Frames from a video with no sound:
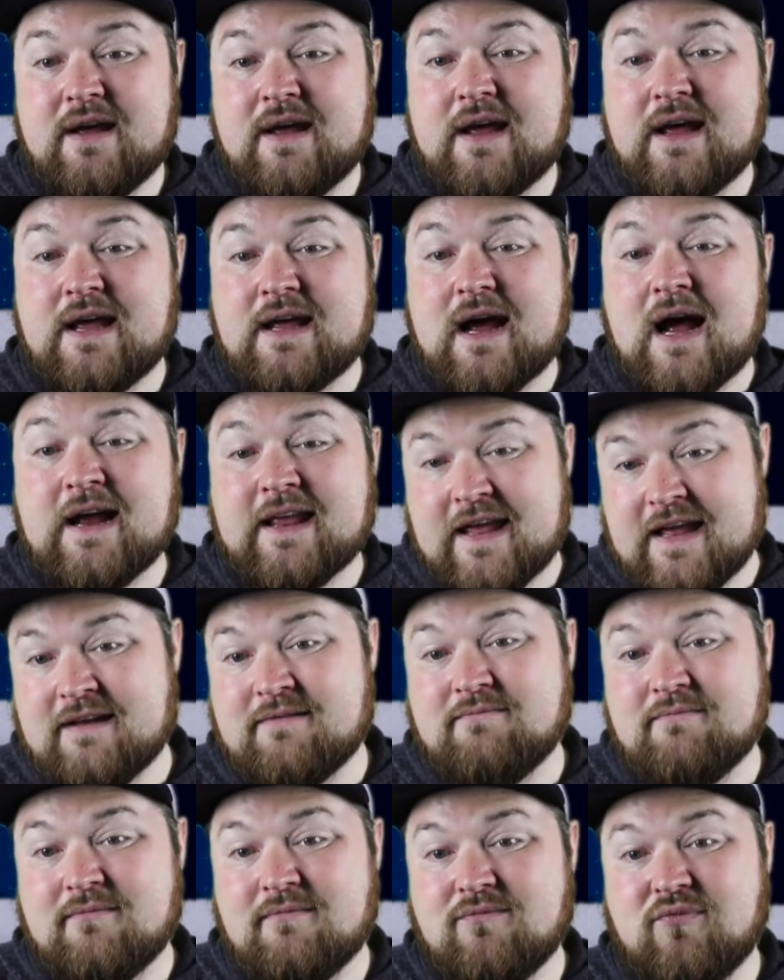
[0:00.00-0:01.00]
again,
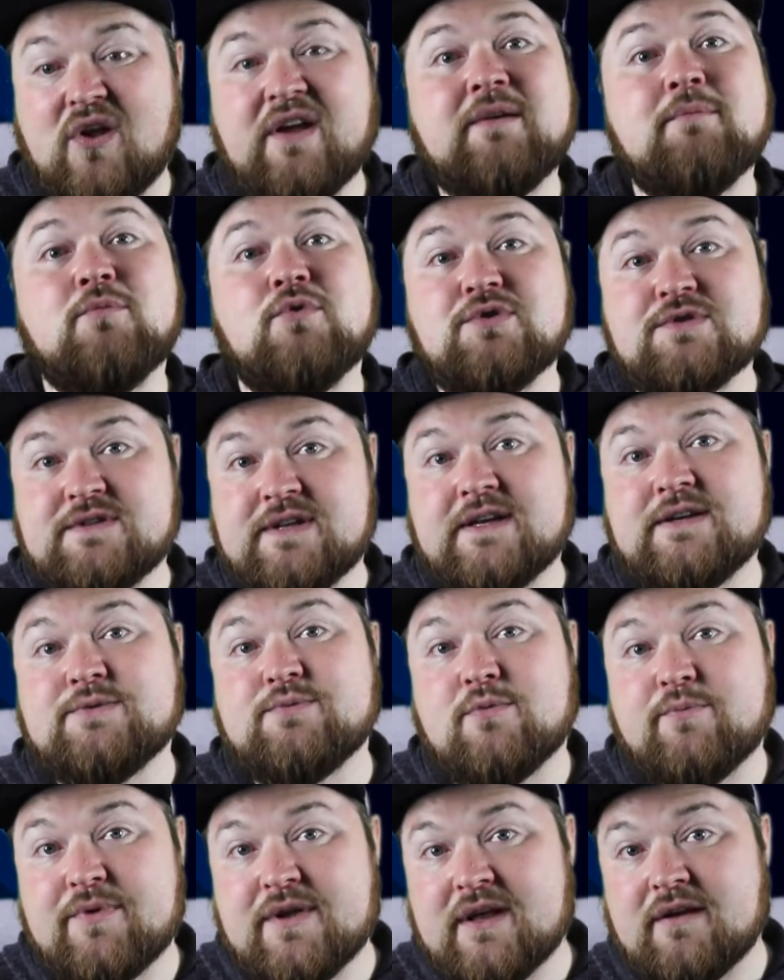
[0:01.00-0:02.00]
like most things will
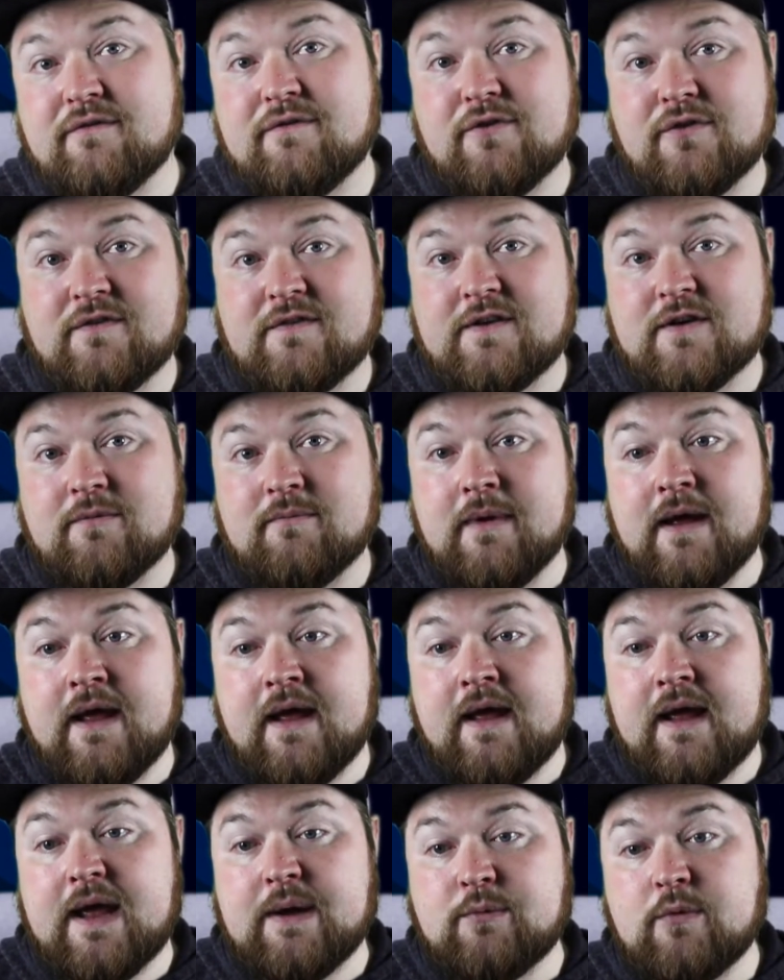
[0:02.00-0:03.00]
be in Footium,
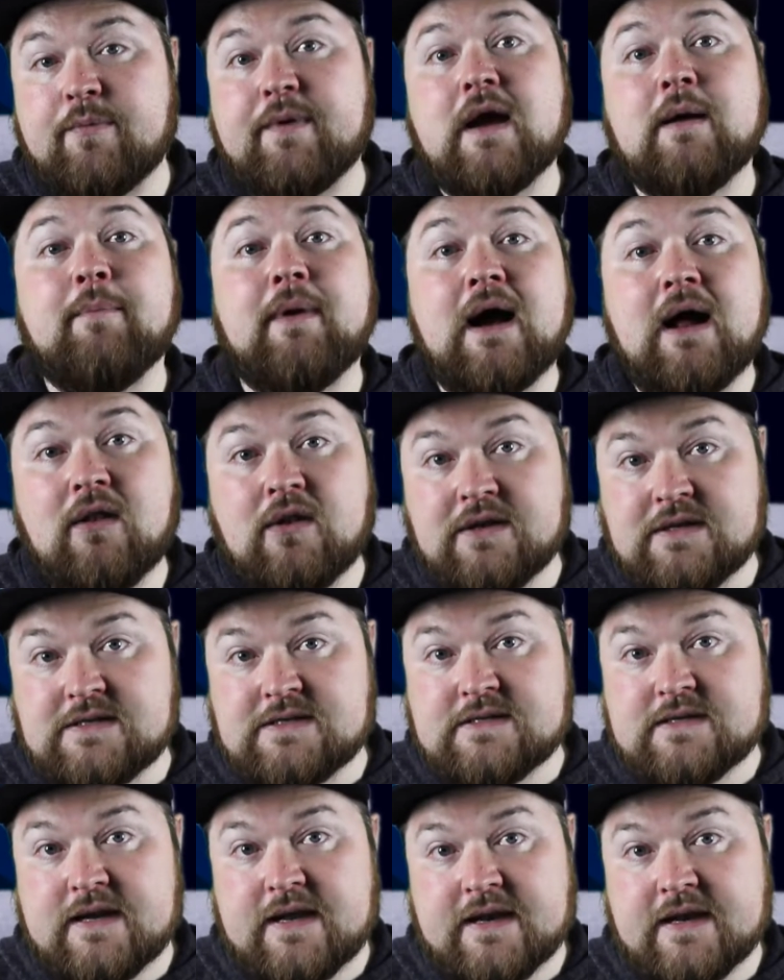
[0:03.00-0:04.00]
it will be a
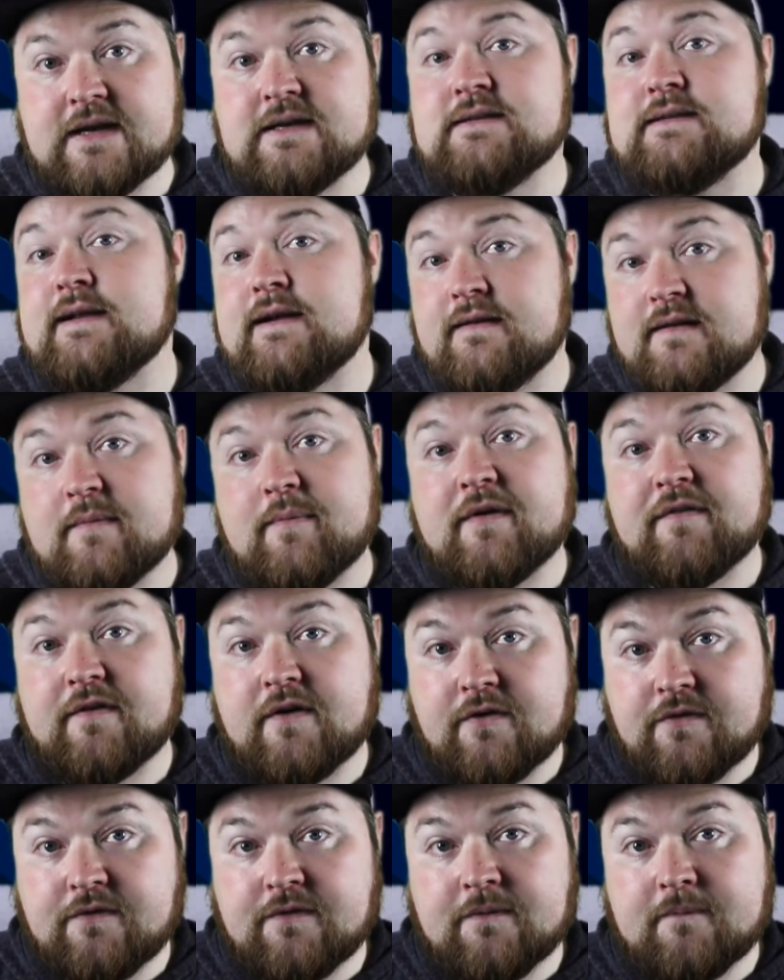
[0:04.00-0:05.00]
balance, and it is there to be
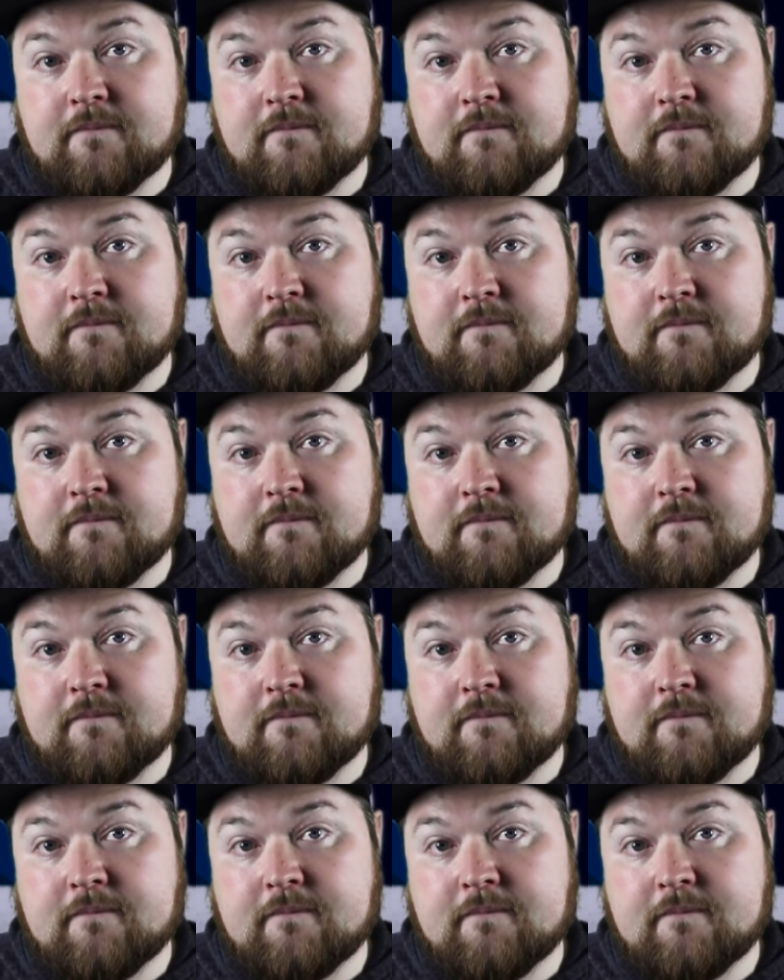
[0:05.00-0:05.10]
found.